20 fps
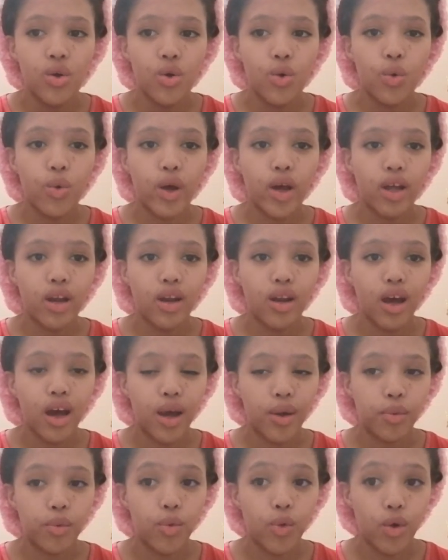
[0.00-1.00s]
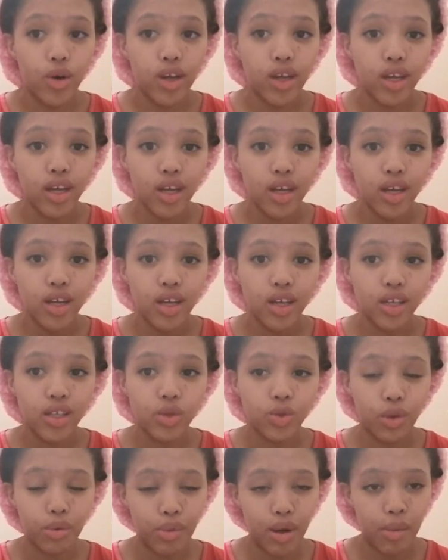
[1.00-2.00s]
when I'm walking
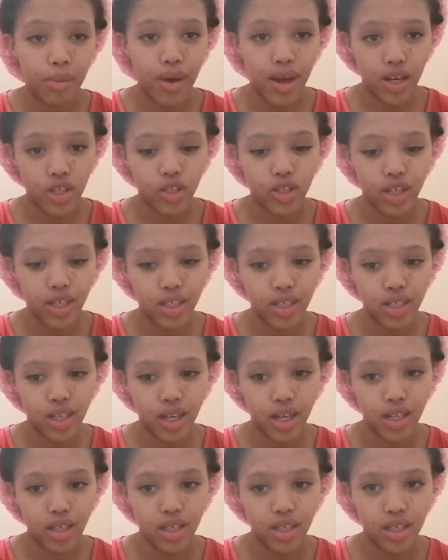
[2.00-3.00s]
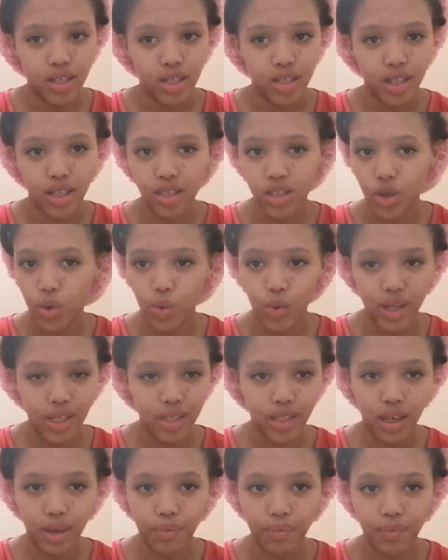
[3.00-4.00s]
is when my battery has died. That's the only
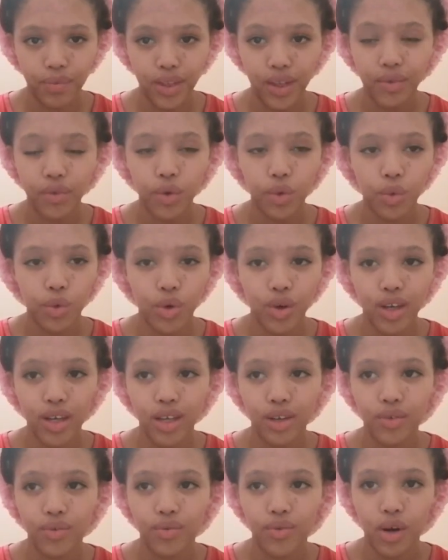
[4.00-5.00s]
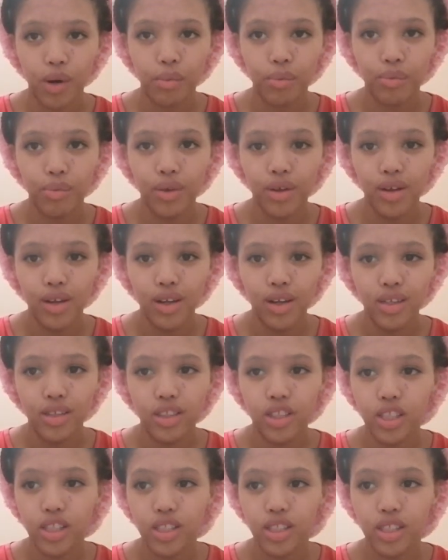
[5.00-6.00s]
time. Even walking from
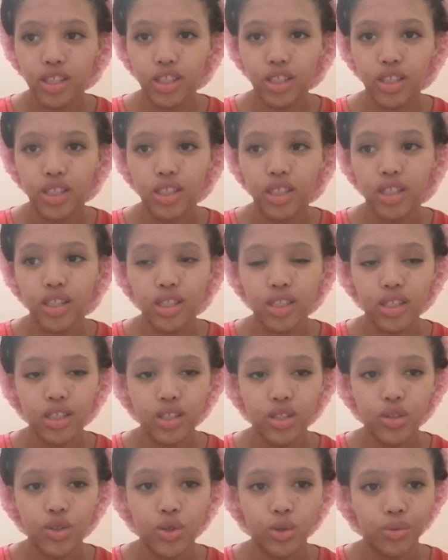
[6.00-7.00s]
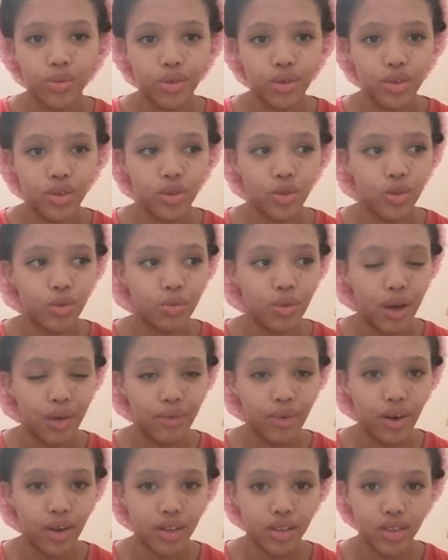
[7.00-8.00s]
just a seat to to my
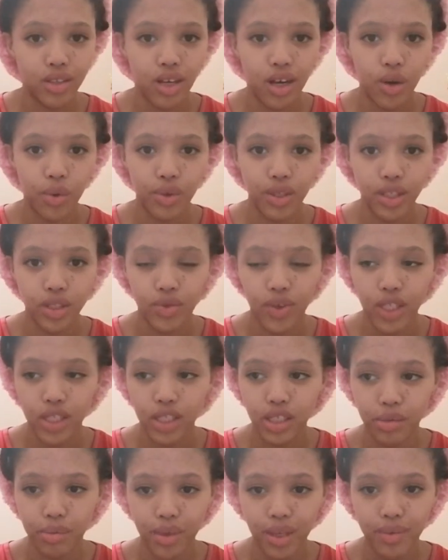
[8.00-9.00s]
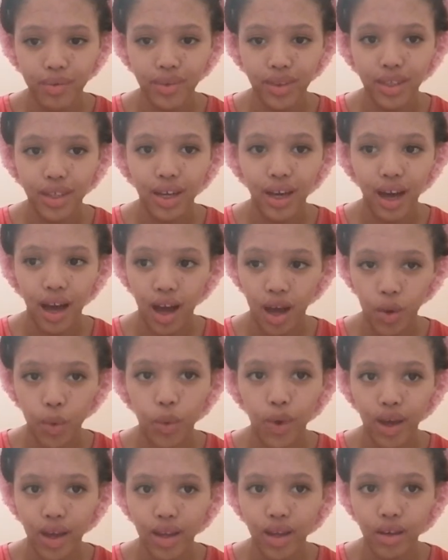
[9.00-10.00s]
father's car when he's fetching me I
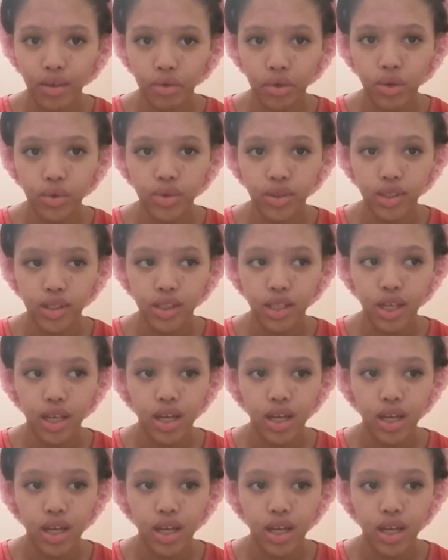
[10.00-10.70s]
wear earphones